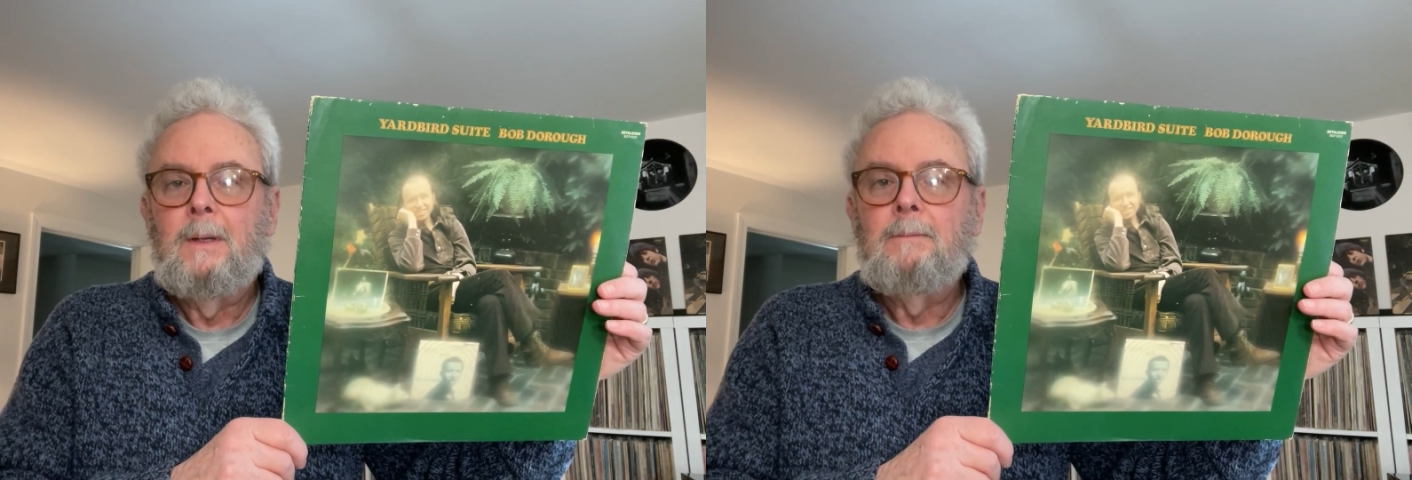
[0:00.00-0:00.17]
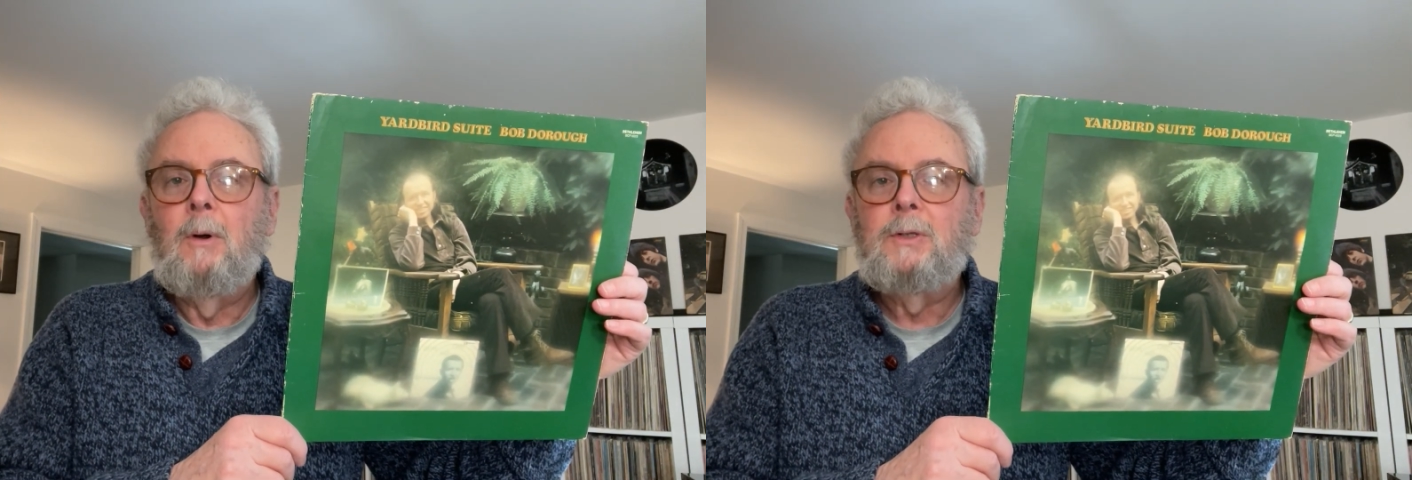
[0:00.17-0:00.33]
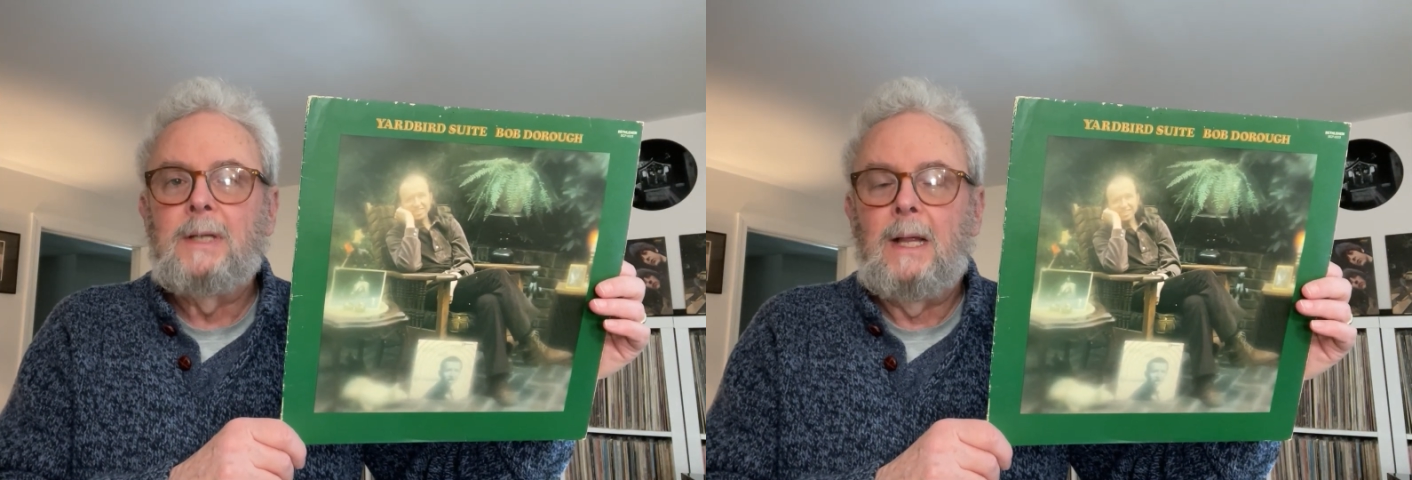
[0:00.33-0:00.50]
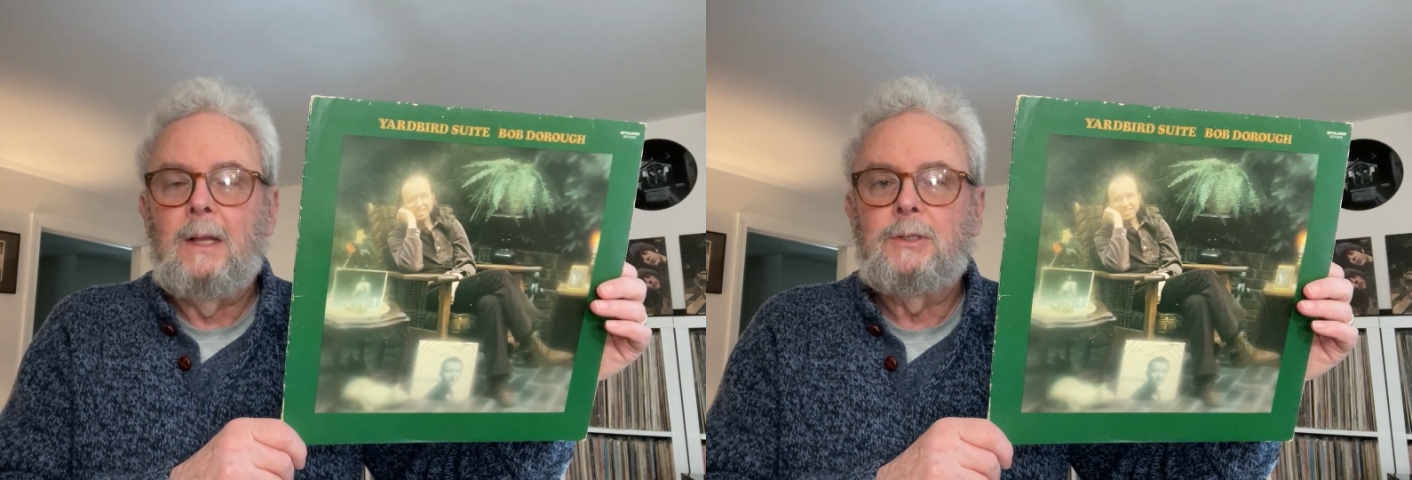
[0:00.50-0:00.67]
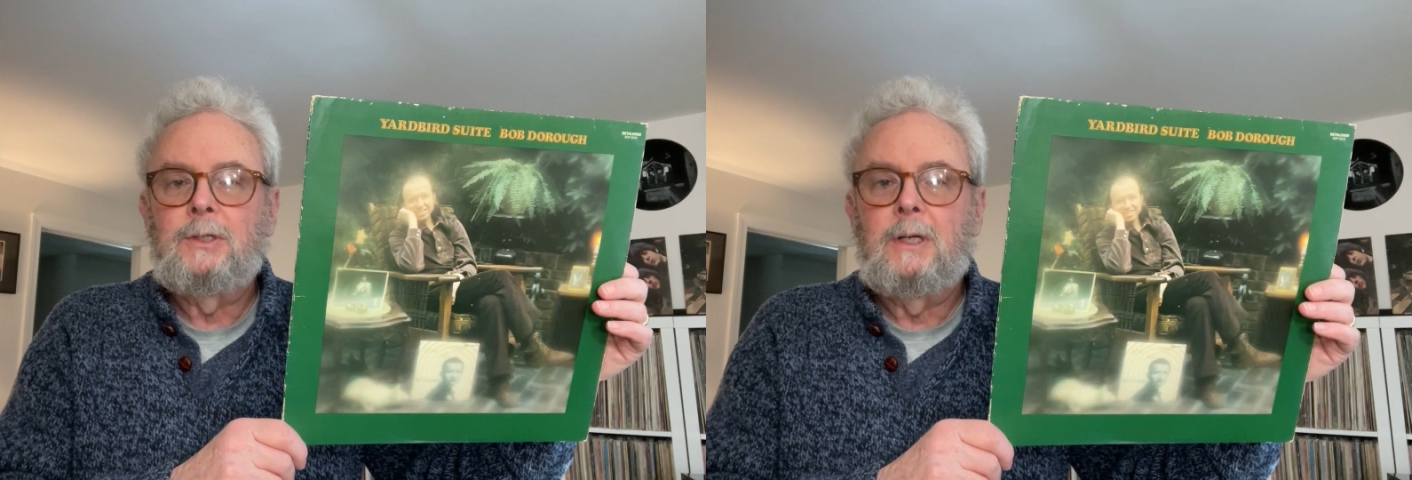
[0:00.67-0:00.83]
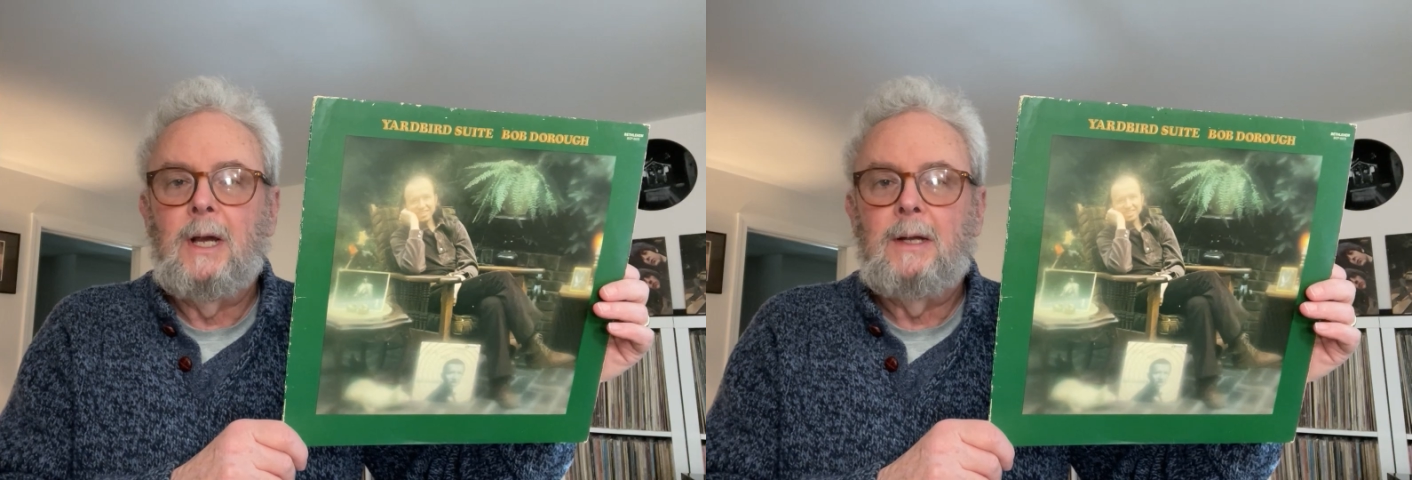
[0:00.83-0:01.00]
Mose
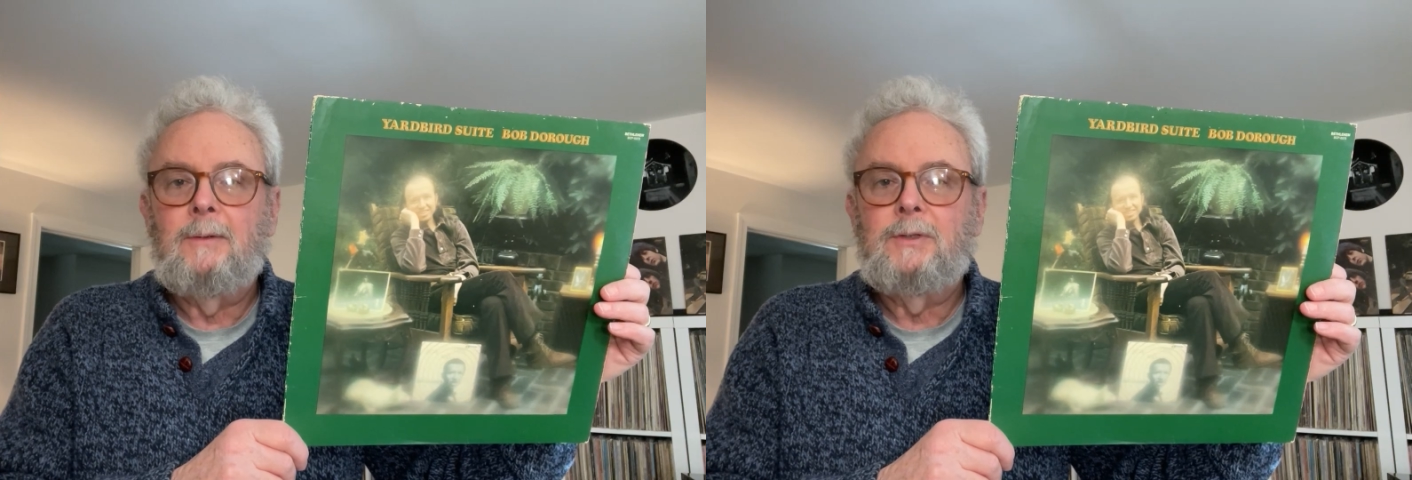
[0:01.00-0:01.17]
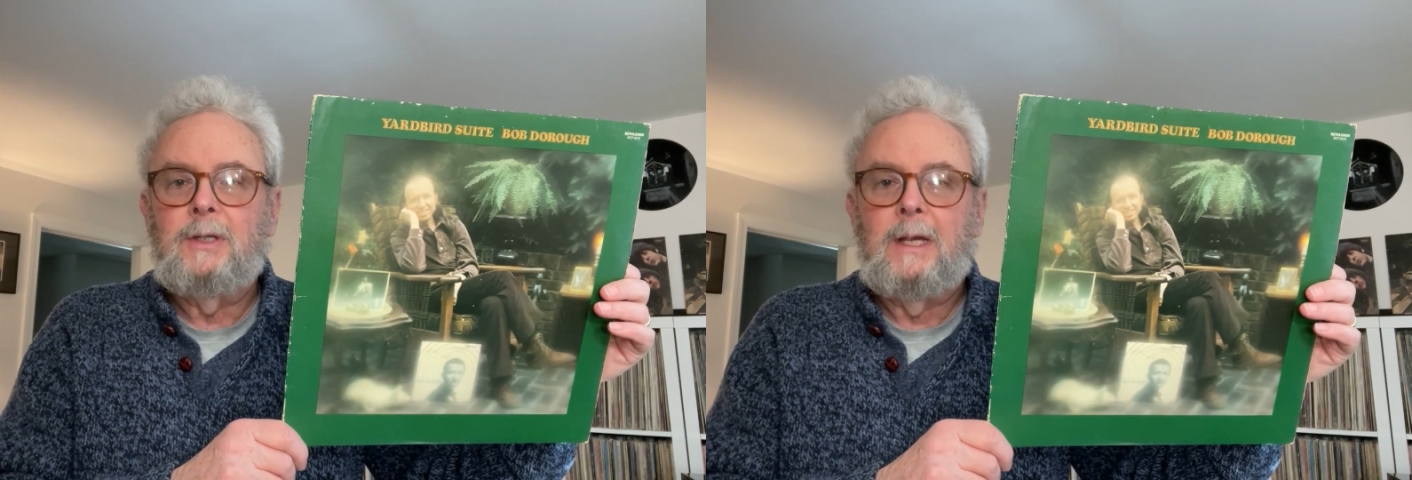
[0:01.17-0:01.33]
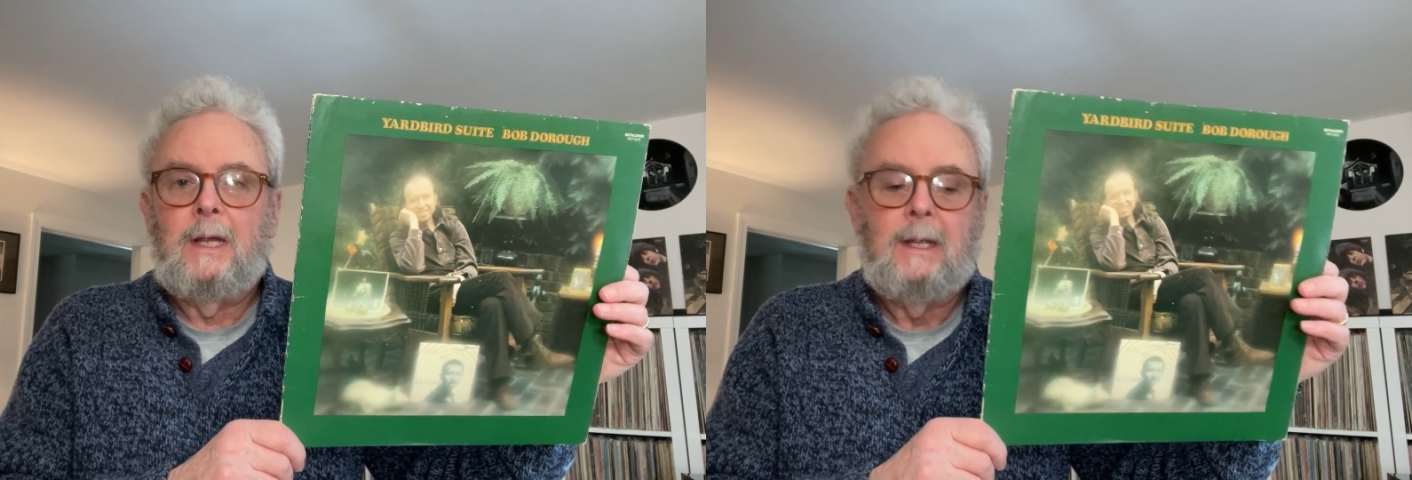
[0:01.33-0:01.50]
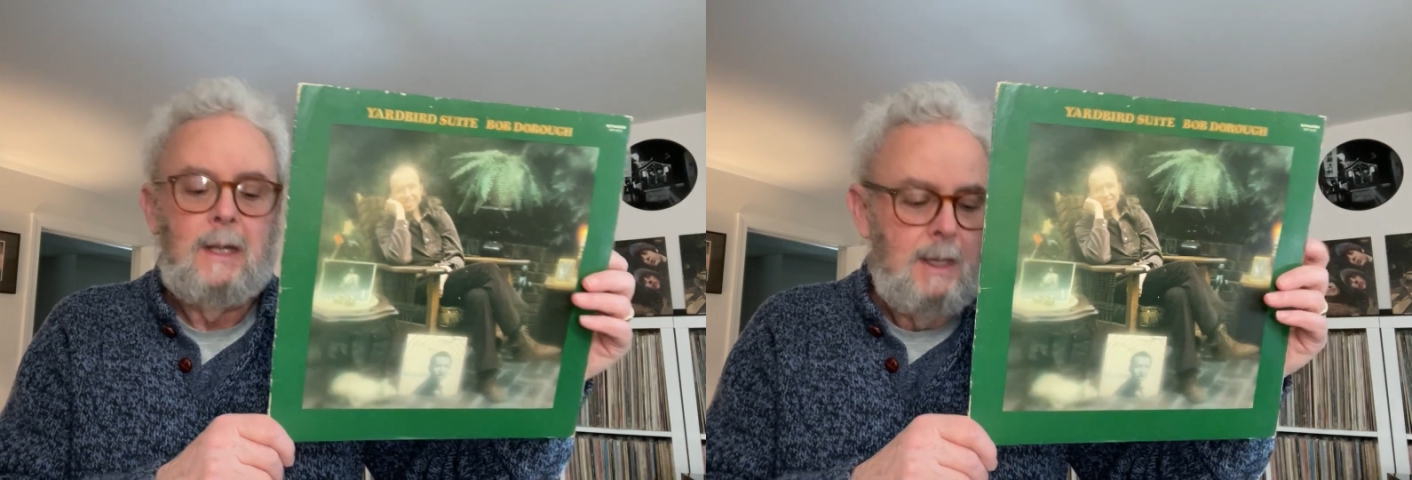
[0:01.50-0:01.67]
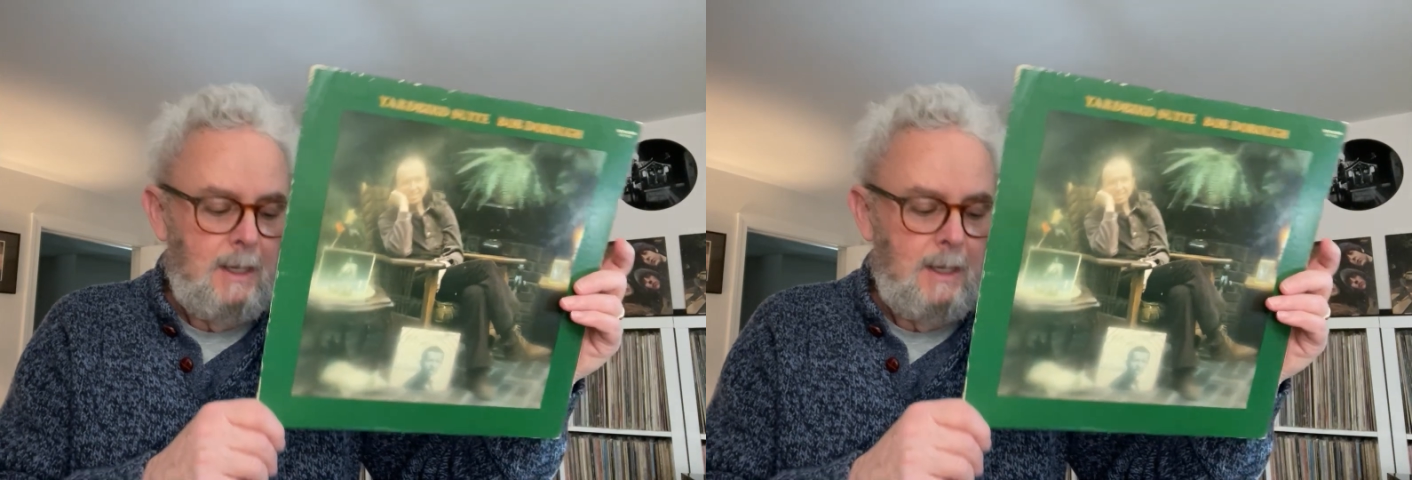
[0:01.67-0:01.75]
Allison kind of singing.